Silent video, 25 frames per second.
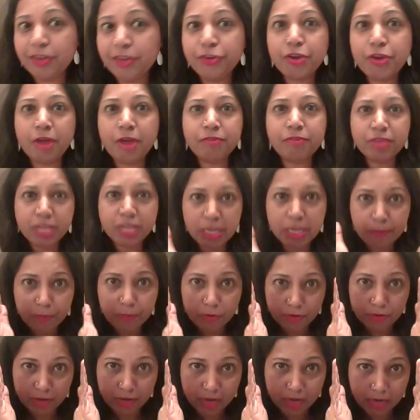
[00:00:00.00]
You have to keep
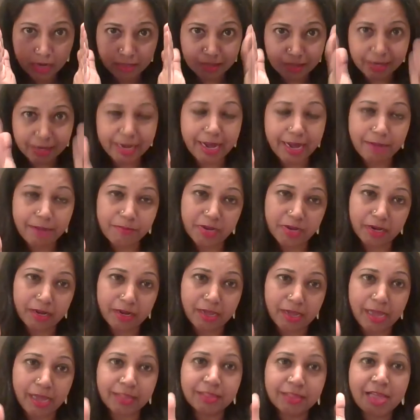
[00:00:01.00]
looking at the
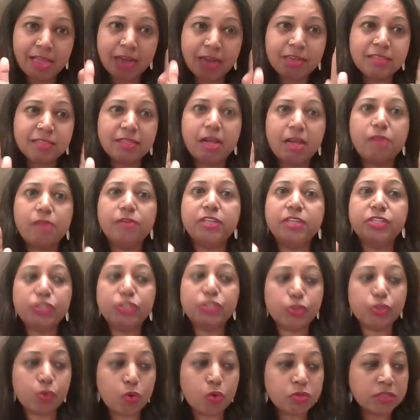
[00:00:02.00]
camera. And that is how it
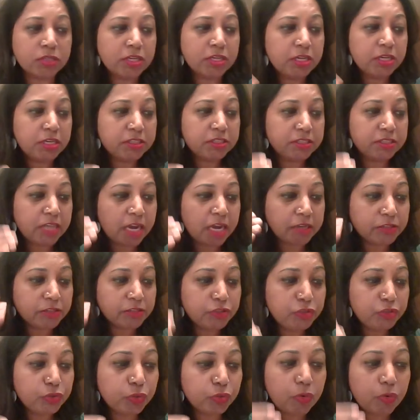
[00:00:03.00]
shows that
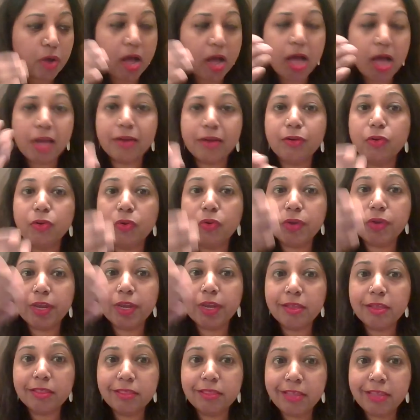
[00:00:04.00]
you are
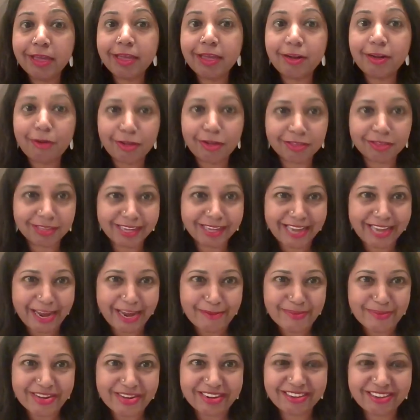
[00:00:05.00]
looking there on the
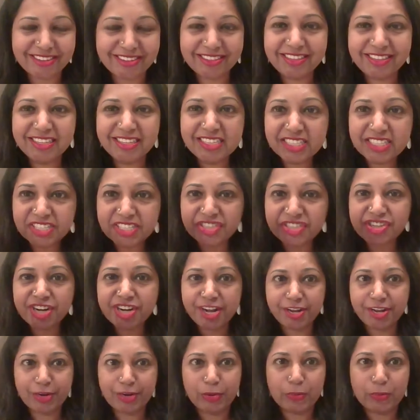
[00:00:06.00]
camera.
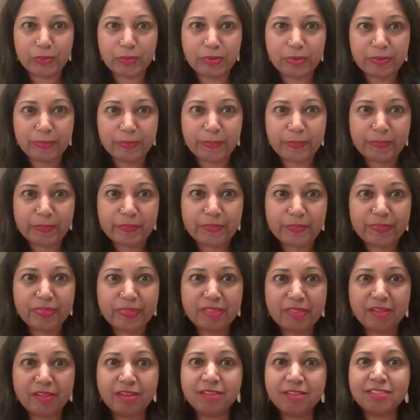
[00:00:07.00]
Straight look.
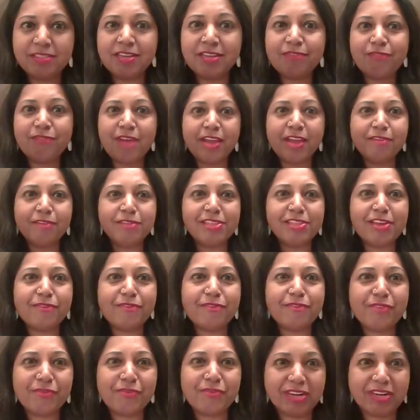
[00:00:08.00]
Is that fine with
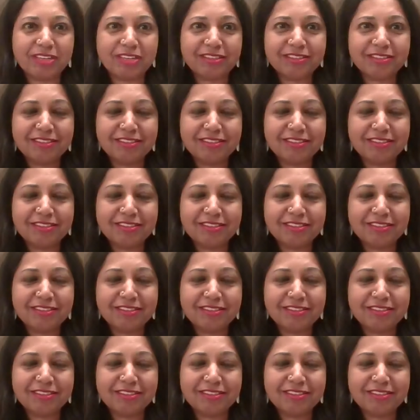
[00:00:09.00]
everyone?